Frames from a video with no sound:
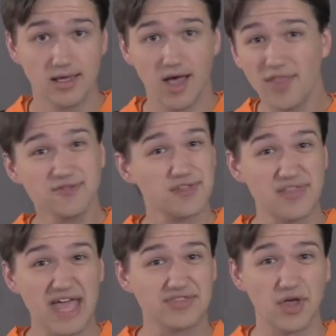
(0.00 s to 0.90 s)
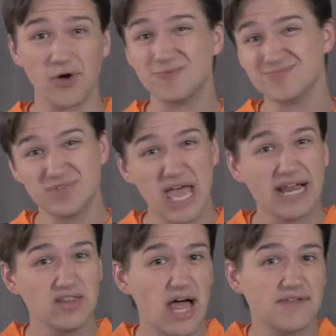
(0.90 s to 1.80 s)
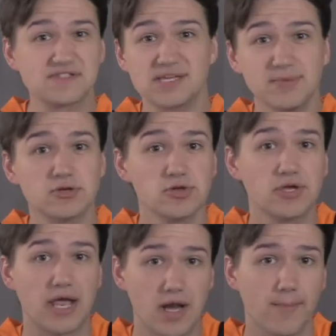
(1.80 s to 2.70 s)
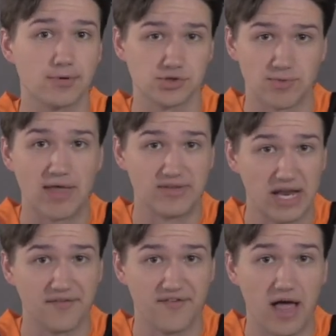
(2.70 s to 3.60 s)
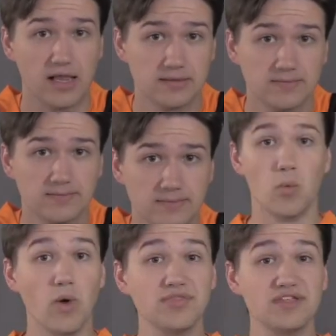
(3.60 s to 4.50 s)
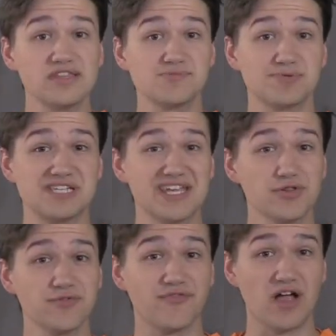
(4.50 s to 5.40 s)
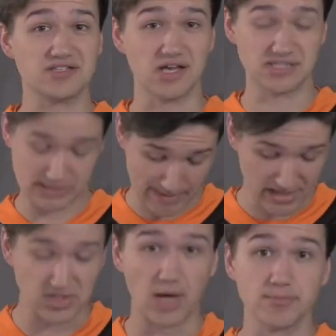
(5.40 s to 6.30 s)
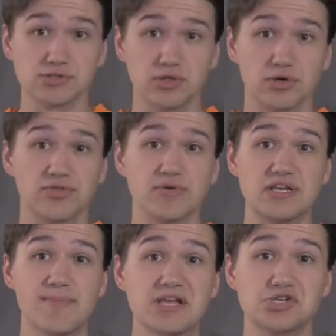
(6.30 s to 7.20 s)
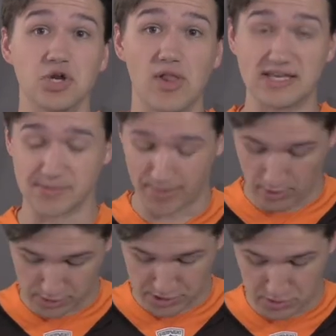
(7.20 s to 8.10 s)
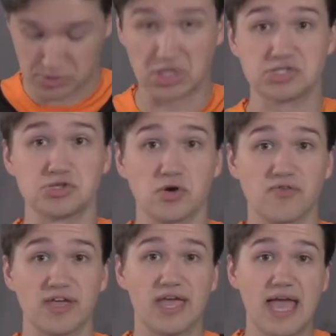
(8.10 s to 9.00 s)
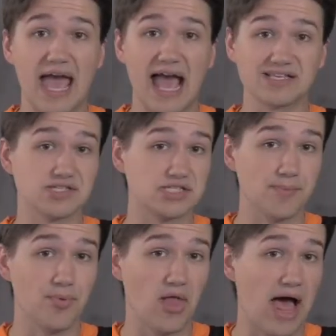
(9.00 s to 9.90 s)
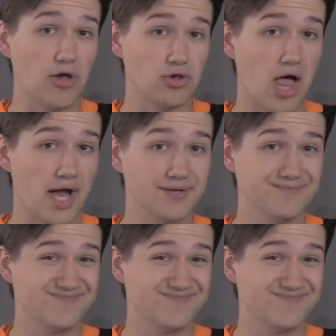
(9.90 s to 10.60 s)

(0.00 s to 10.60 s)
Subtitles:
Other than that, though, you had a lot of similar-looking numbers around the NFL. One thing this particular font does is make the numbers look three-dimensional, as opposed to just serving as a simple outline.